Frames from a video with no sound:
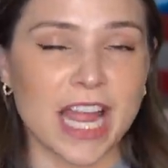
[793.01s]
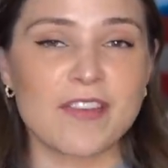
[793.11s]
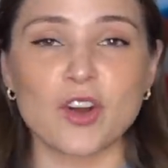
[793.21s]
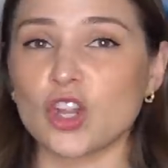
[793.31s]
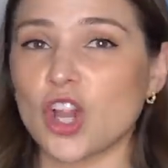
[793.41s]
like
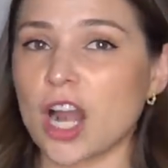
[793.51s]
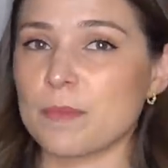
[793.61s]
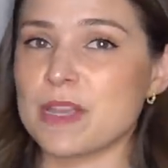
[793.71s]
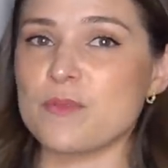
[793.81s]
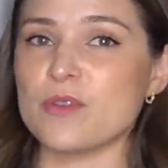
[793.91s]
I've heard a lot
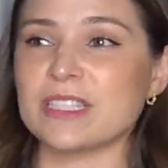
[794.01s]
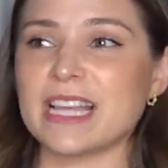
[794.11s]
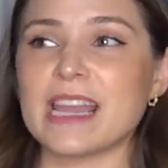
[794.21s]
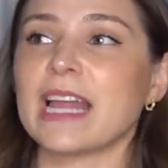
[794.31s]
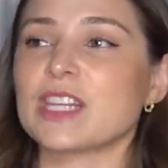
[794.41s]
of people
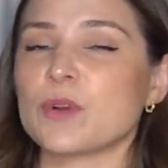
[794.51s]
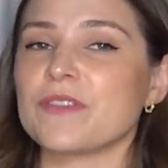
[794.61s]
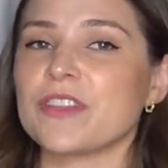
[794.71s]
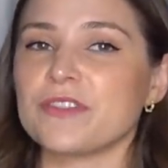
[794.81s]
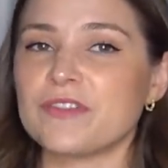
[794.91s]
say that that's one
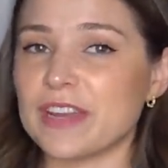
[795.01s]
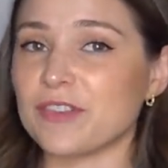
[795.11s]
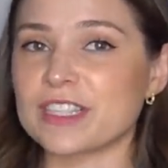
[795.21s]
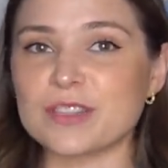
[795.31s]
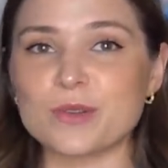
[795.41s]
of their
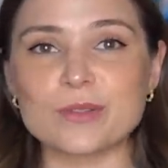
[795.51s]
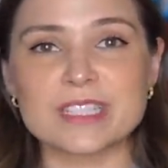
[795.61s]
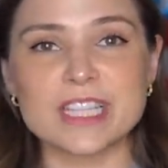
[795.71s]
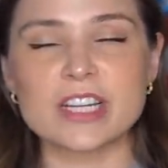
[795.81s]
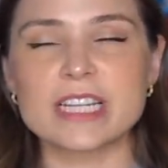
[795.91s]
favorites in the whole
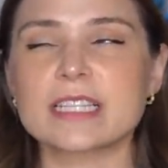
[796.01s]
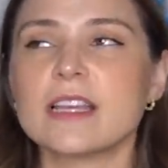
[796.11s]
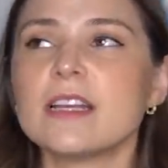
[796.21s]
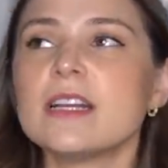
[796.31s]
series.